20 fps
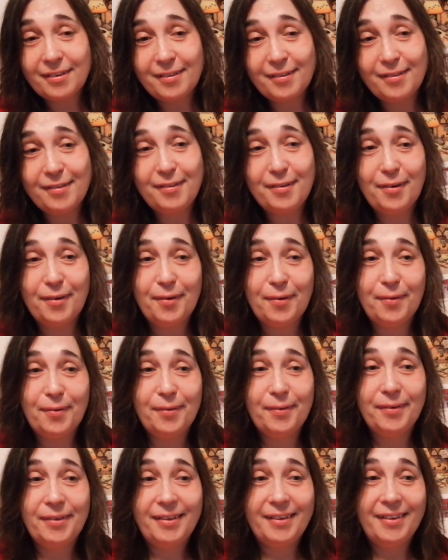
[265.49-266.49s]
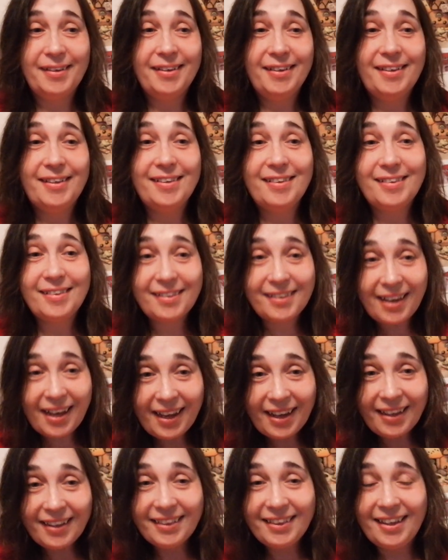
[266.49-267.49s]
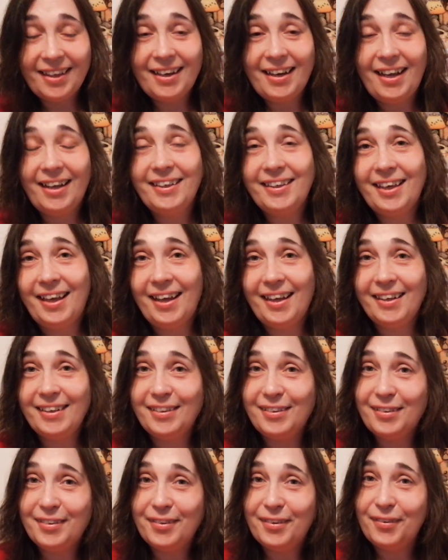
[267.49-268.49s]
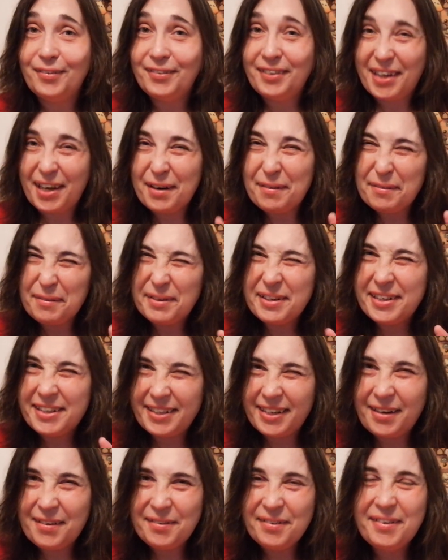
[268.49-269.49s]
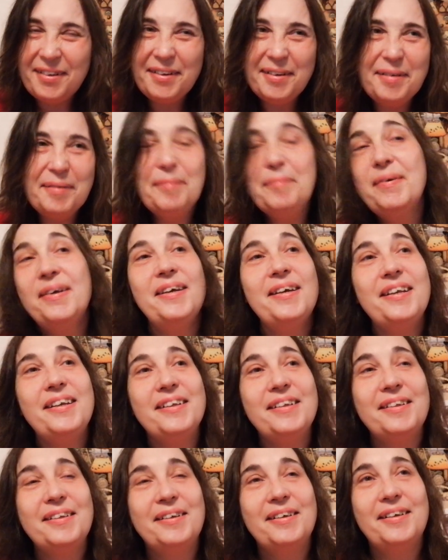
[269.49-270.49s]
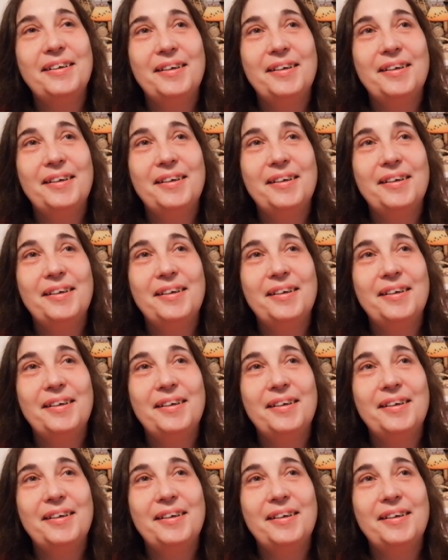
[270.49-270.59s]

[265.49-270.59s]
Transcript: So it's sad that I can't, you know, narrow it down a little bit